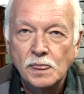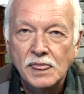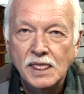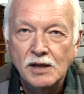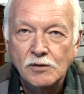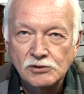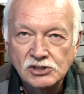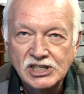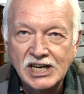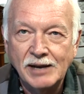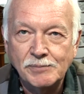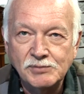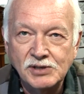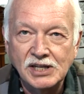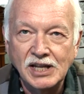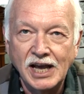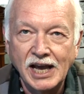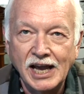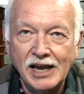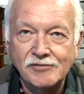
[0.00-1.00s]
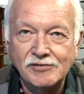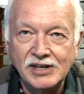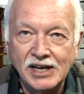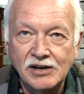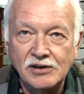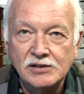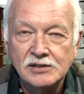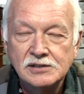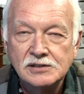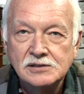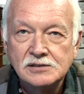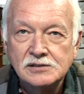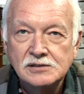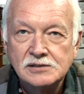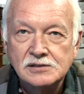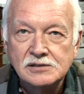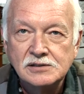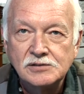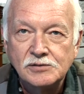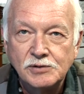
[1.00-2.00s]
was kept alive. Now,
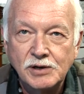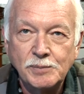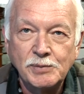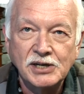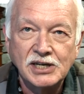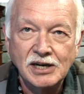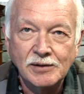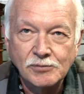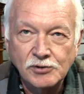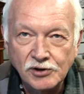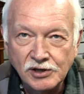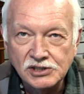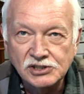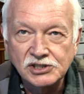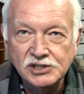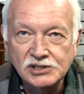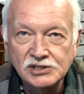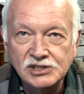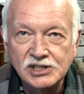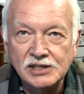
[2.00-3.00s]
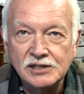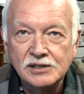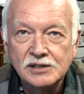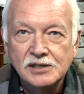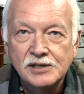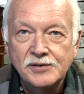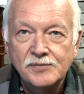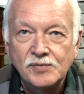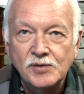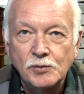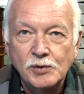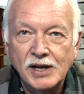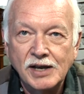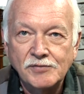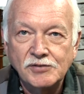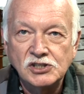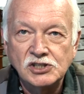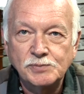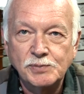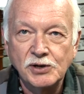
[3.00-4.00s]
we become Christians and we have
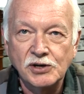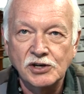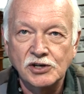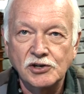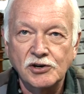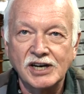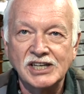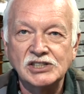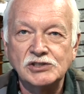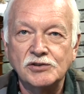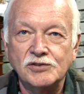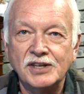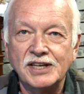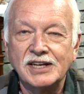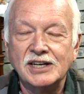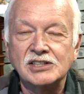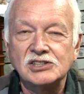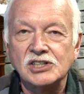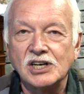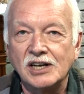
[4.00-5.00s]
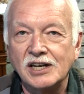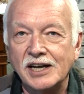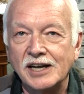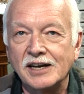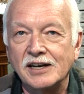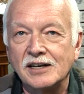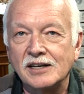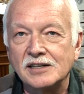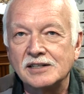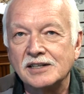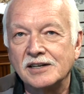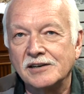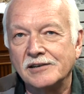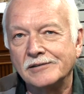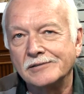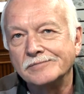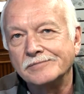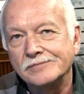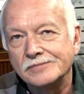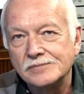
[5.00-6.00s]
the Spirit of Christ within us, and a lot of, you
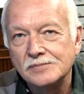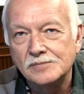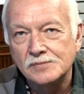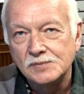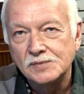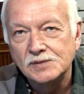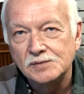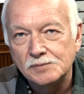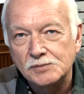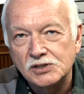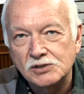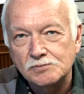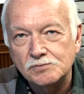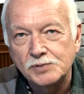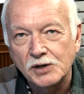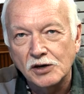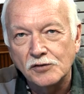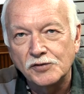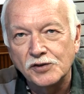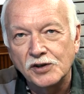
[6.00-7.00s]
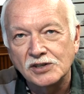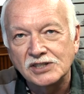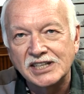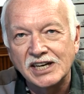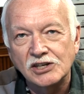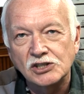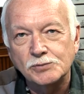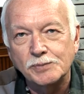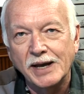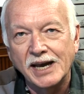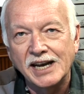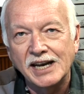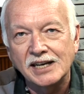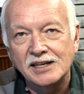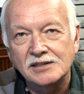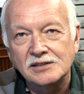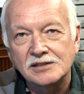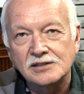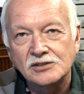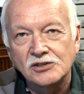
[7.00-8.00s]
know, Spirit-filled, charismatic
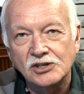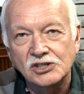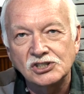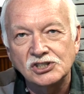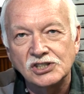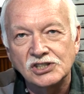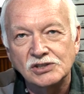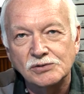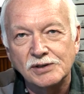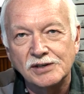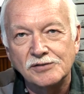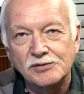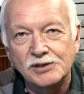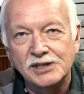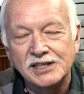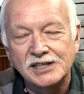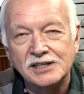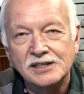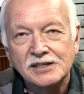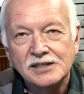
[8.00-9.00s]
Christians, we